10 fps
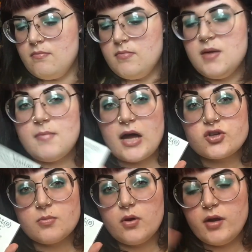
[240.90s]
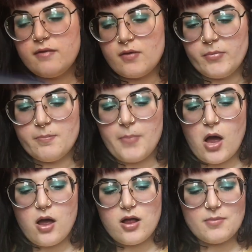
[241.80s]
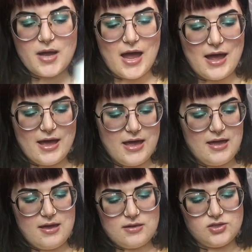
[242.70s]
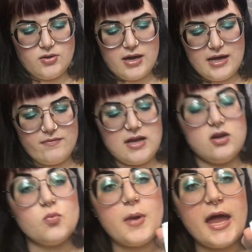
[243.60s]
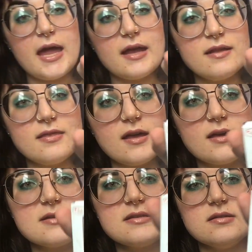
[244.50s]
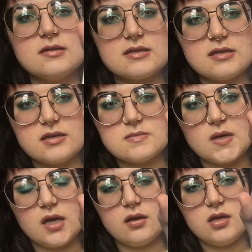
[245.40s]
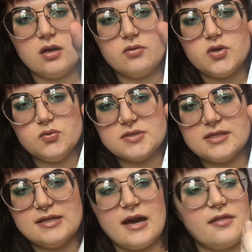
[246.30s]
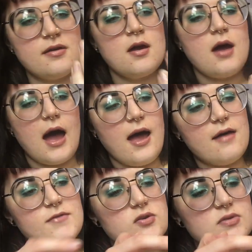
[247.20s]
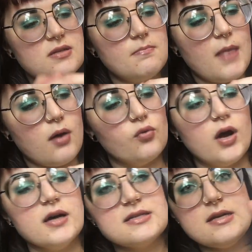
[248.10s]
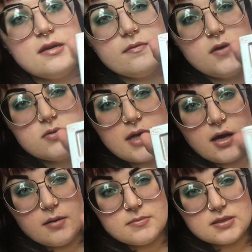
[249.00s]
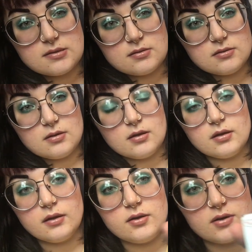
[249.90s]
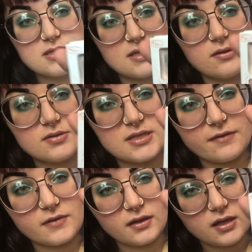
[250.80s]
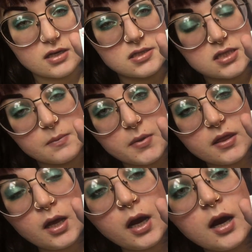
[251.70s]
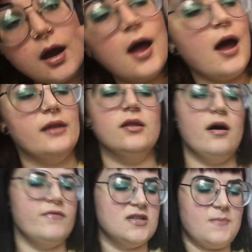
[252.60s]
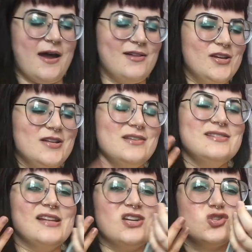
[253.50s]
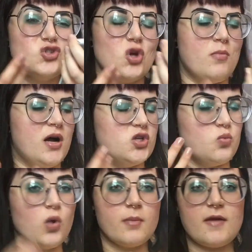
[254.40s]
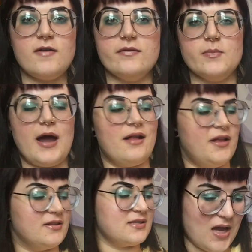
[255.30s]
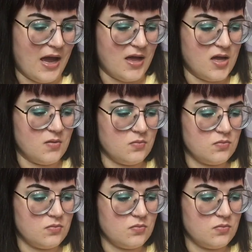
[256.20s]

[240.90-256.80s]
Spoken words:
Meet Matrimony from the Balm. I do not have any new pan in this. This thing has been, you know, used to death. I have used Matte Rossi a few times. You can see there's definitely a dip in there. I love this palette, like, so much. One of my favorite palettes. I